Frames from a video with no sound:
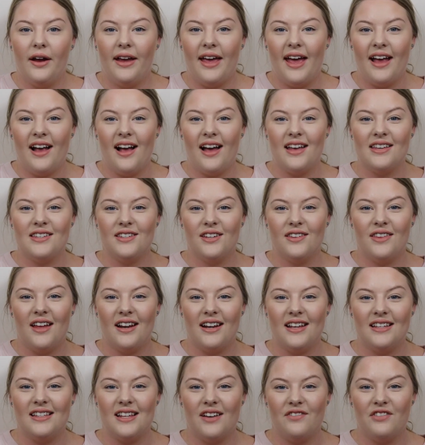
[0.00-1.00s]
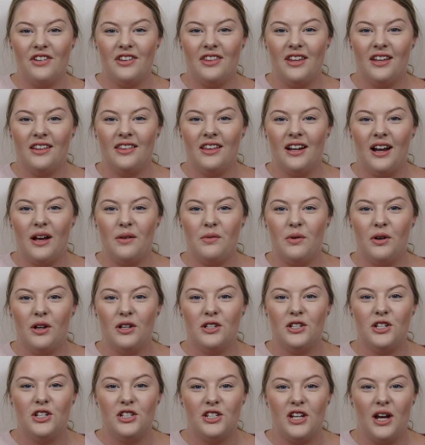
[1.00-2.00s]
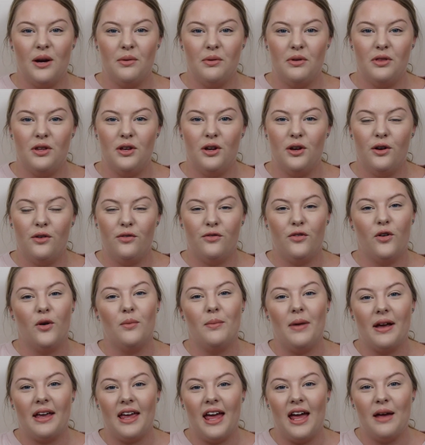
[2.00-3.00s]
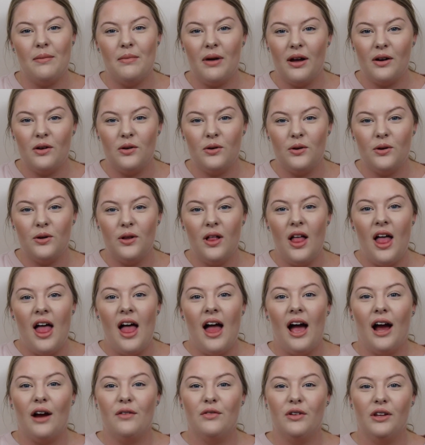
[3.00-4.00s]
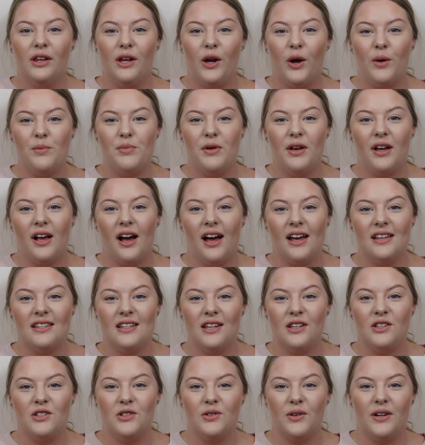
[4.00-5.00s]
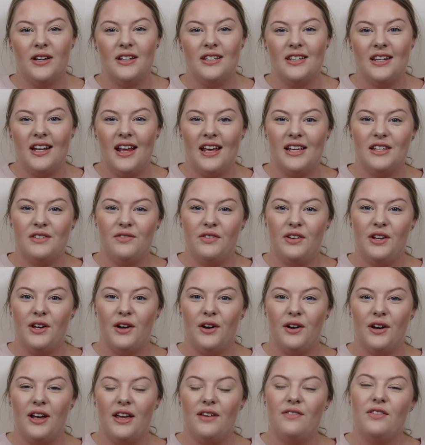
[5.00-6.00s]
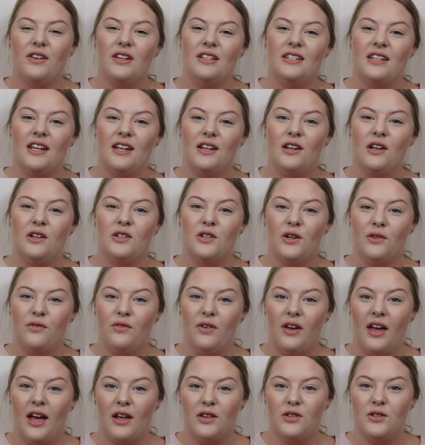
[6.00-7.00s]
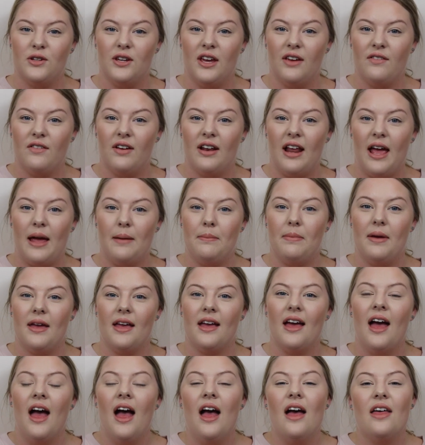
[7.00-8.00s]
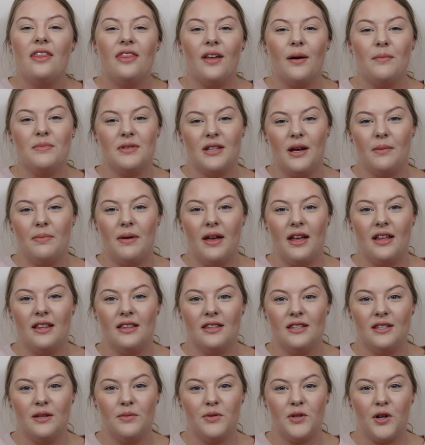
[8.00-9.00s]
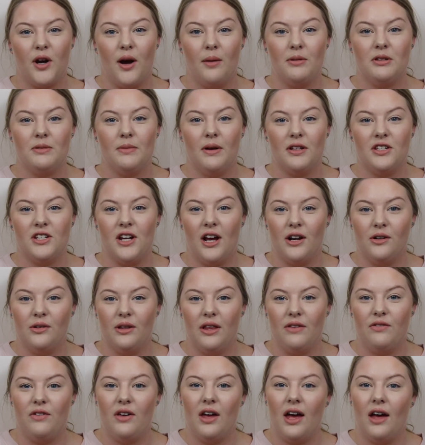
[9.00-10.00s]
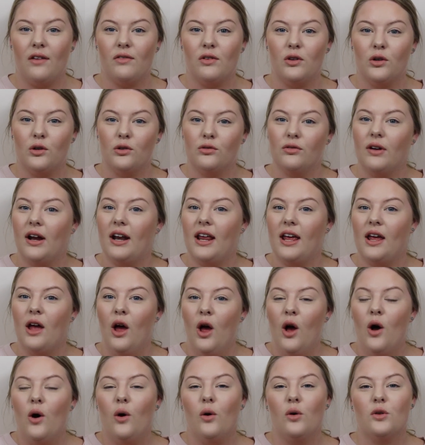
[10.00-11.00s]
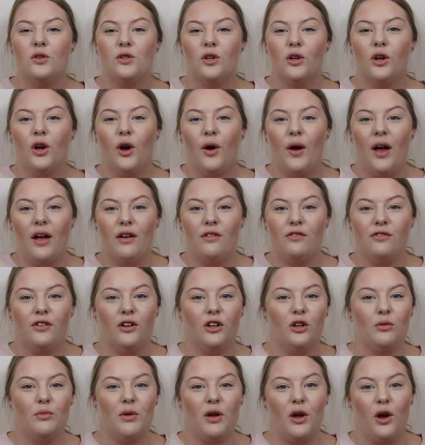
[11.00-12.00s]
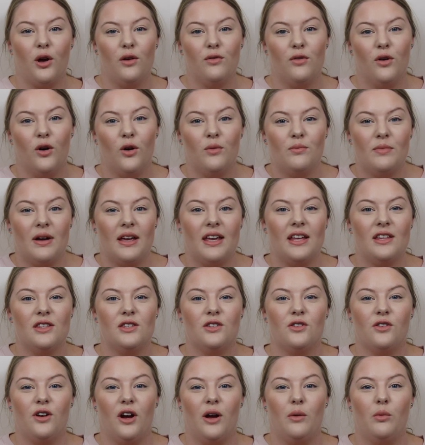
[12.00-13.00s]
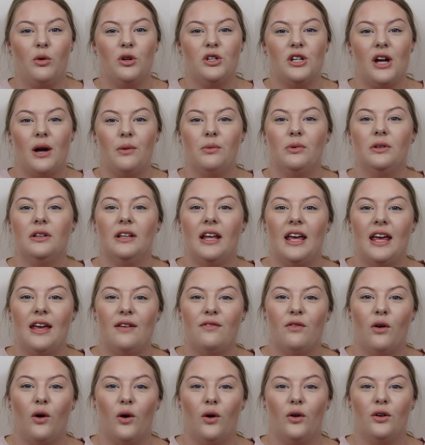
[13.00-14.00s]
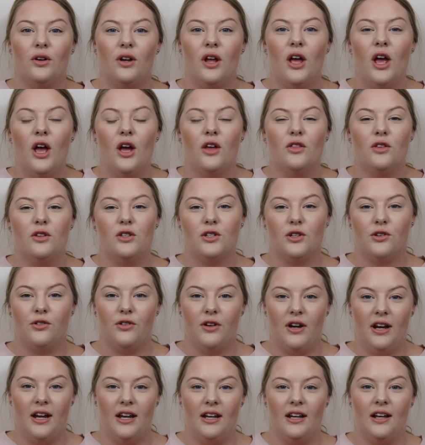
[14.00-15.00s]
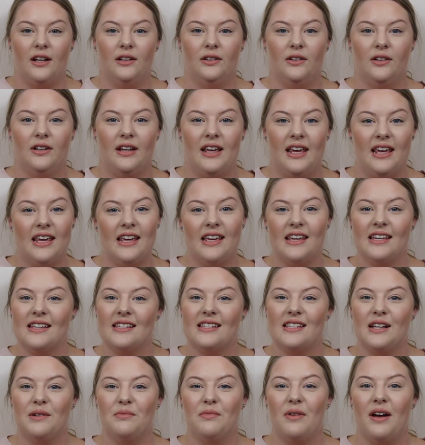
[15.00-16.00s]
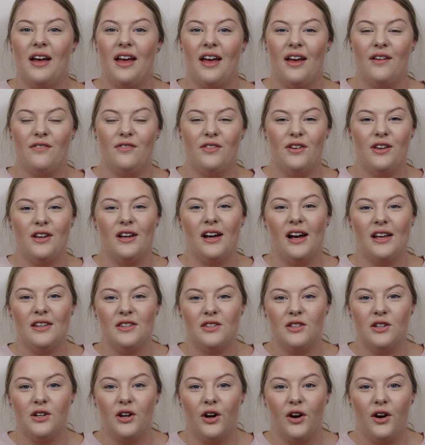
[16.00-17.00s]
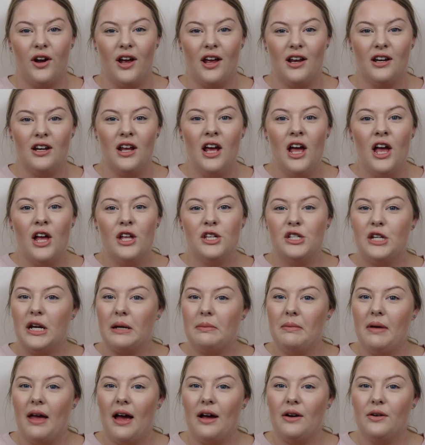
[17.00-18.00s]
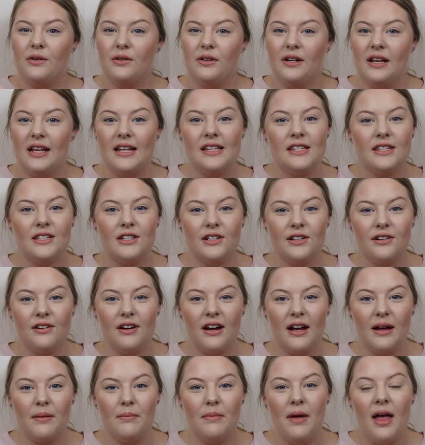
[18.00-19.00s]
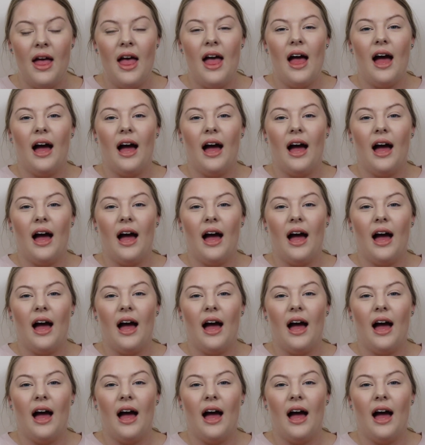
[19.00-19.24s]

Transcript: Okay guys, so that is everything that I wanted to share with you for my Kmart haul. I really hope you guys enjoyed today's video. If you did, don't forget to give it a big thumbs up and subscribe to my channel if you haven't already. Also go and follow me over on my Instagram, which I will leave on the screen along here somewhere for you guys to go and check me out on Instagram.